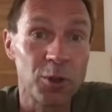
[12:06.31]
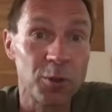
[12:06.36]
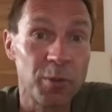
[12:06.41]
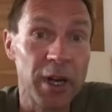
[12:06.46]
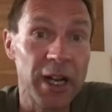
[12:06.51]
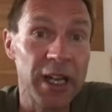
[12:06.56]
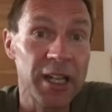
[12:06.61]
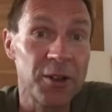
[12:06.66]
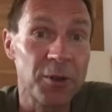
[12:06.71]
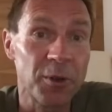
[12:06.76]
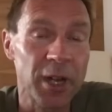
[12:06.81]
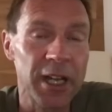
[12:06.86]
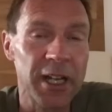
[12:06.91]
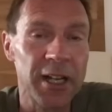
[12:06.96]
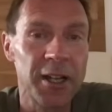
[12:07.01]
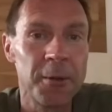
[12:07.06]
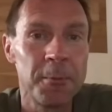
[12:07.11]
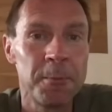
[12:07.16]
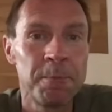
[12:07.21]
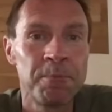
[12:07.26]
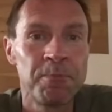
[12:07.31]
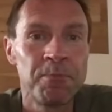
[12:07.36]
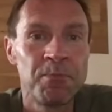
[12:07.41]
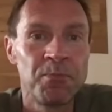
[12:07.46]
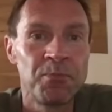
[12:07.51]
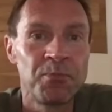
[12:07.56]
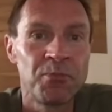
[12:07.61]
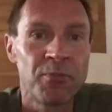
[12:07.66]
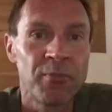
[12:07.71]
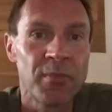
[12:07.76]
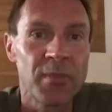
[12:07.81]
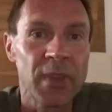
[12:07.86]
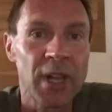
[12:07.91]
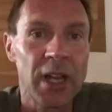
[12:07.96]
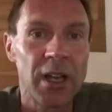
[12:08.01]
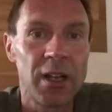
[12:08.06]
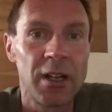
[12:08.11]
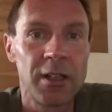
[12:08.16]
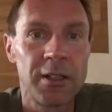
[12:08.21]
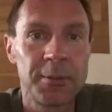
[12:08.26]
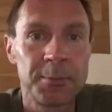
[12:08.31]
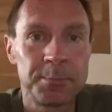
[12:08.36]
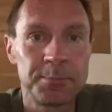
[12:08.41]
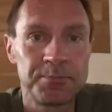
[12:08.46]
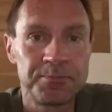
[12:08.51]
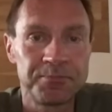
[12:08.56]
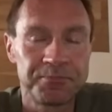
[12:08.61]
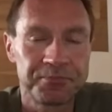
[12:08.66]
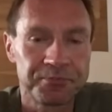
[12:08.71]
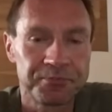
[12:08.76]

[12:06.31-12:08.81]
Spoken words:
bike rider. And